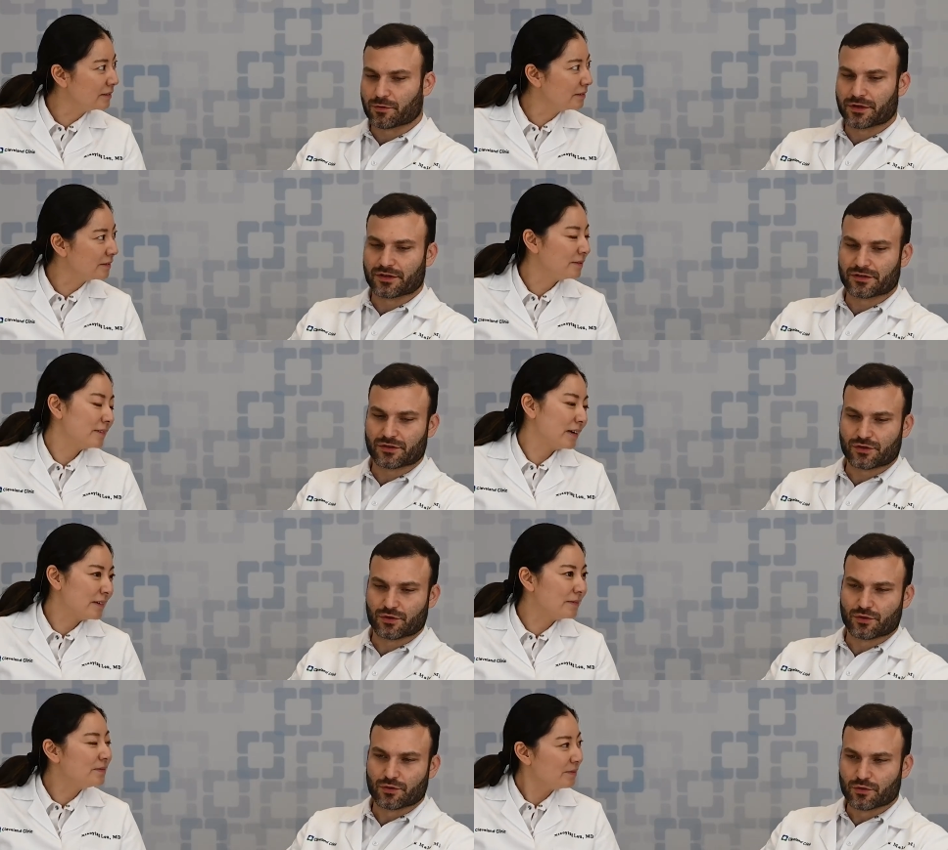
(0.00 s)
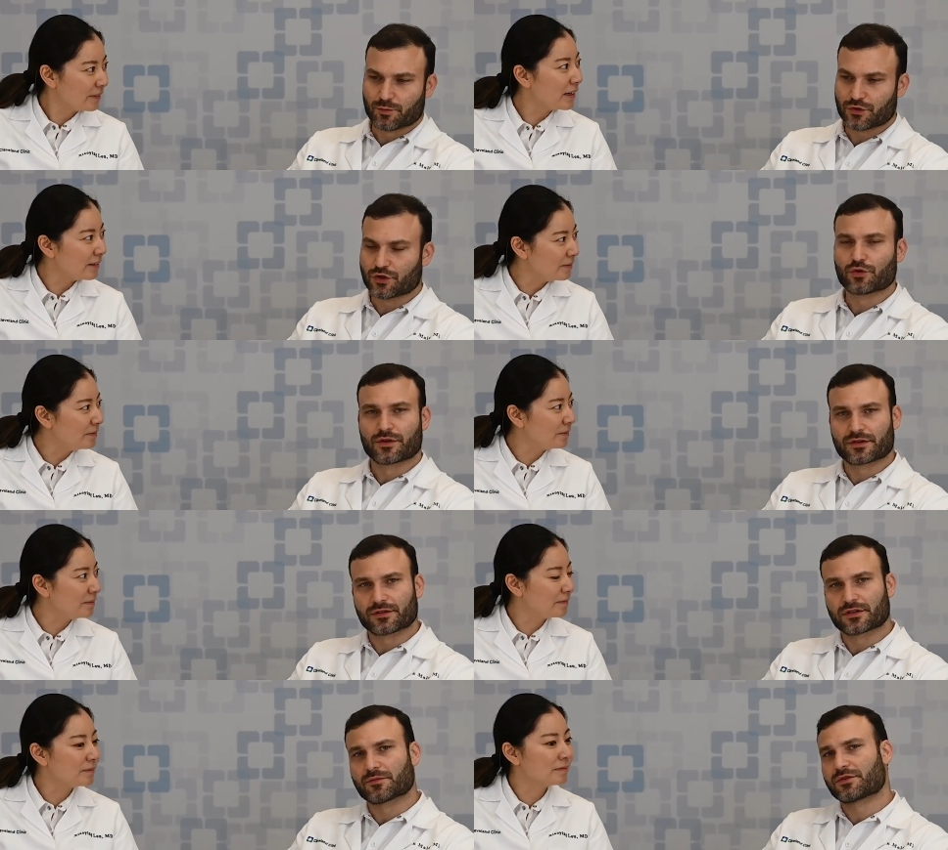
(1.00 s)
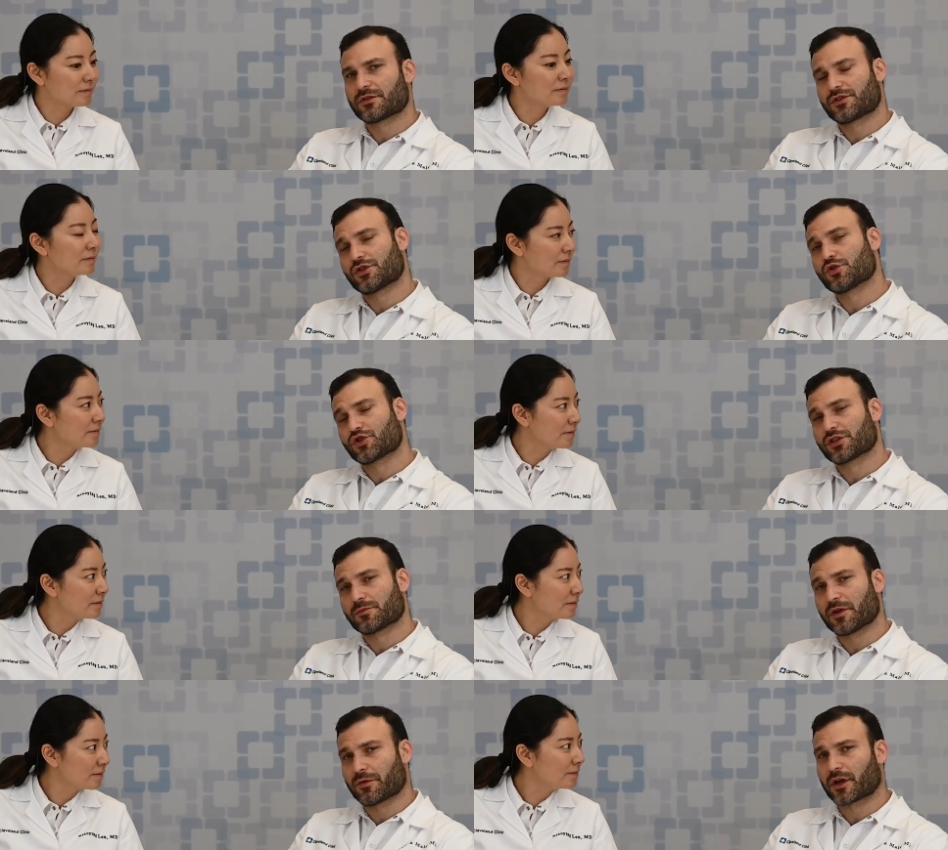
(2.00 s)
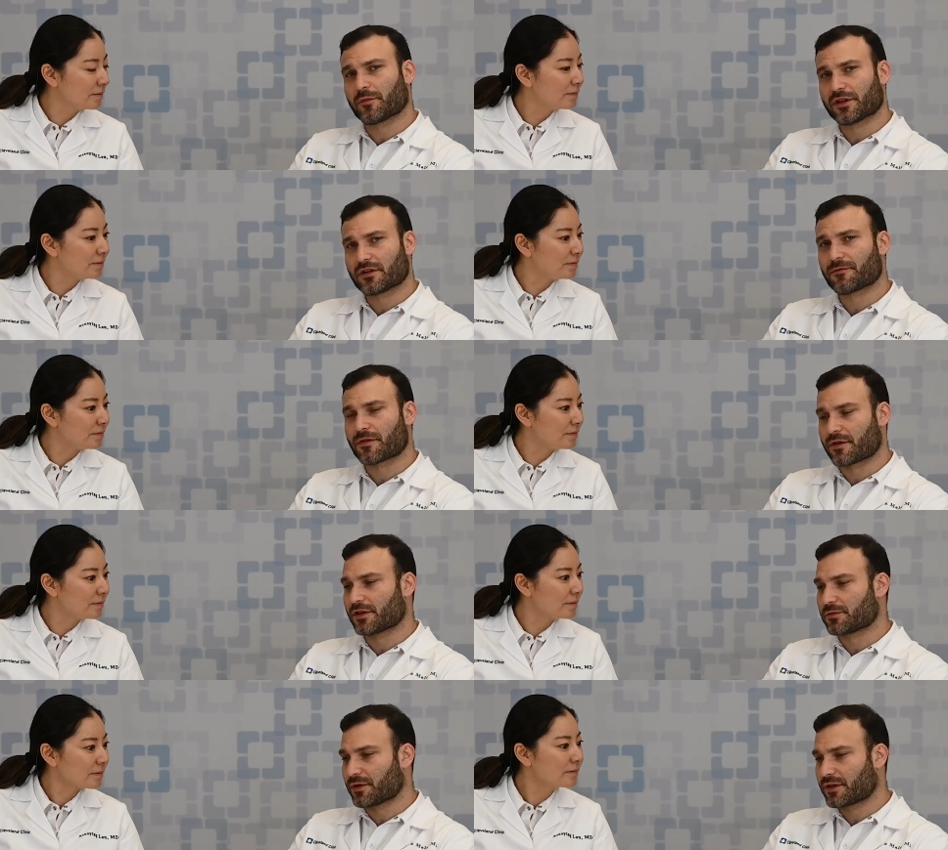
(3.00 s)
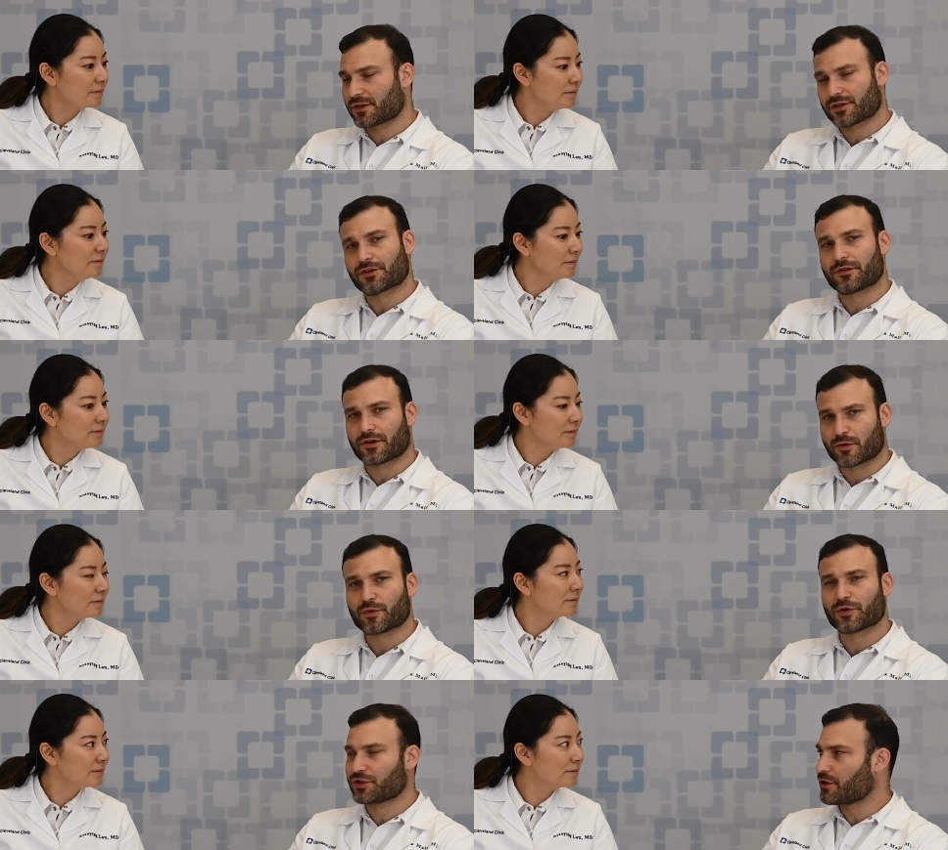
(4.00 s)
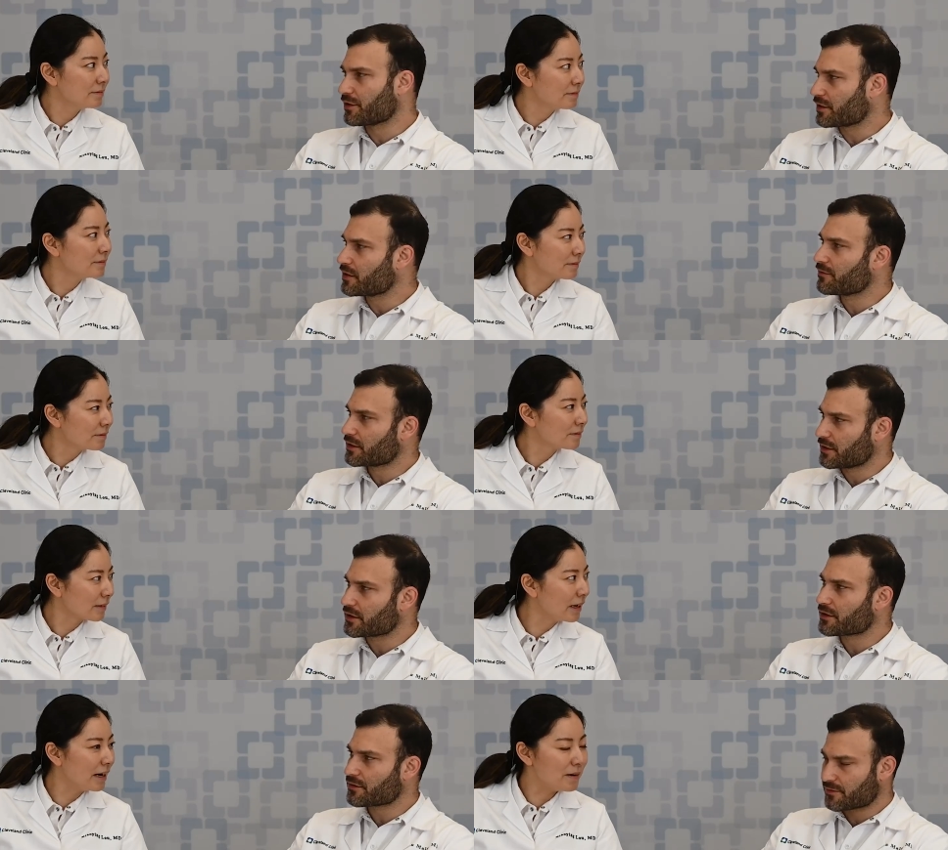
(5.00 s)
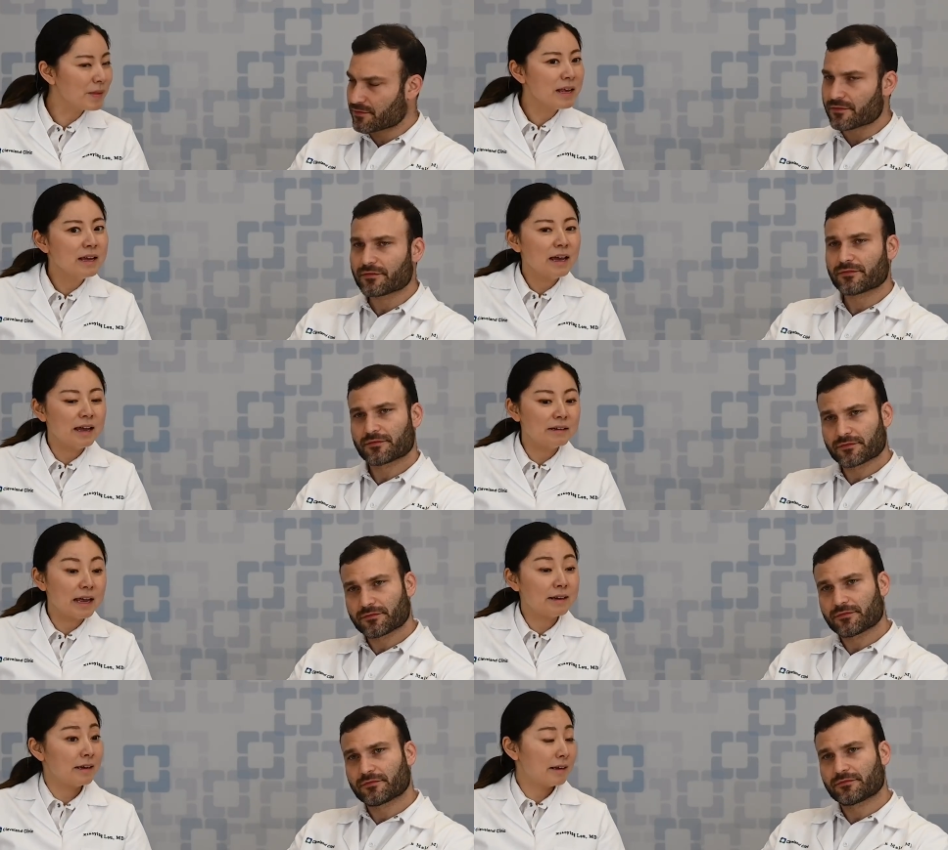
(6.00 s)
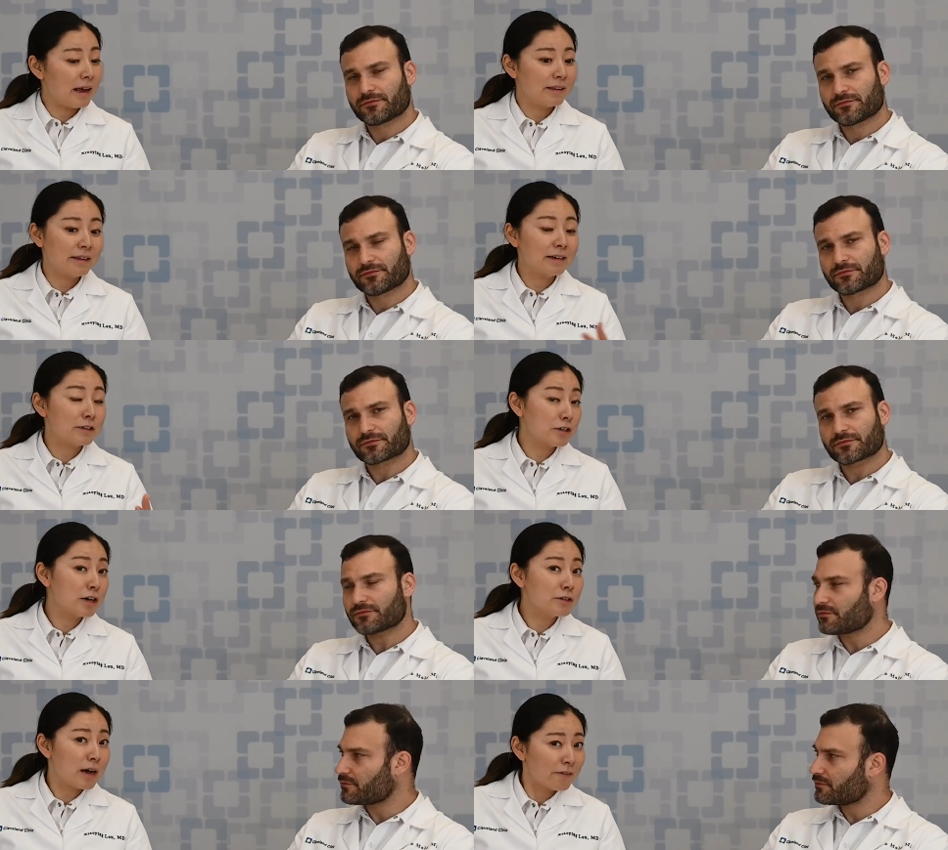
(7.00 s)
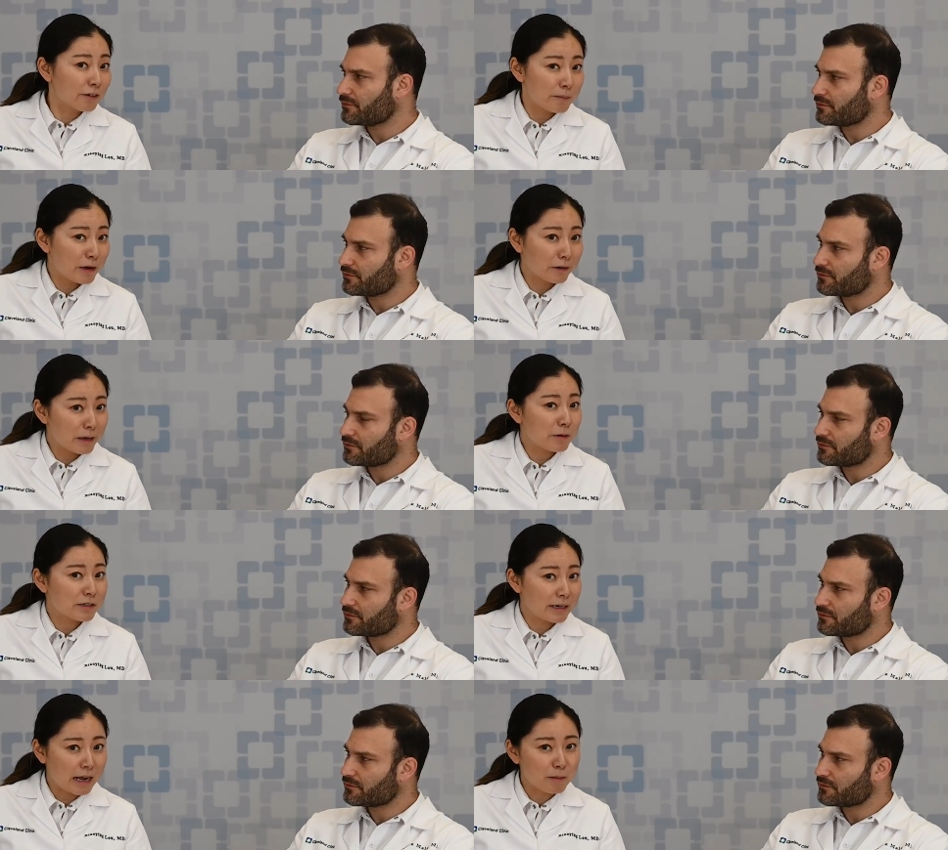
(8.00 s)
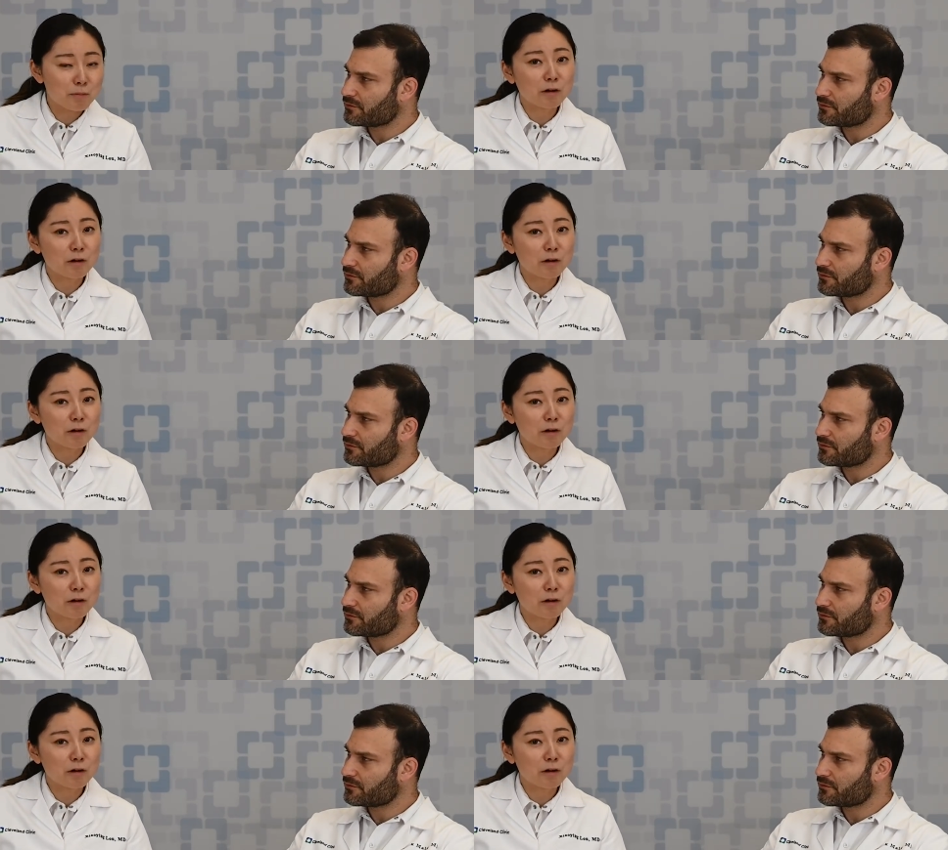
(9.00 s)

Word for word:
Speaker 1: ways yeah. to to do this, and some institutions may recommend different things, but that's generally our approach here at the Cleveland Clinic.
Speaker 2: Yeah, and and I, I think it does offer a better hemodynamic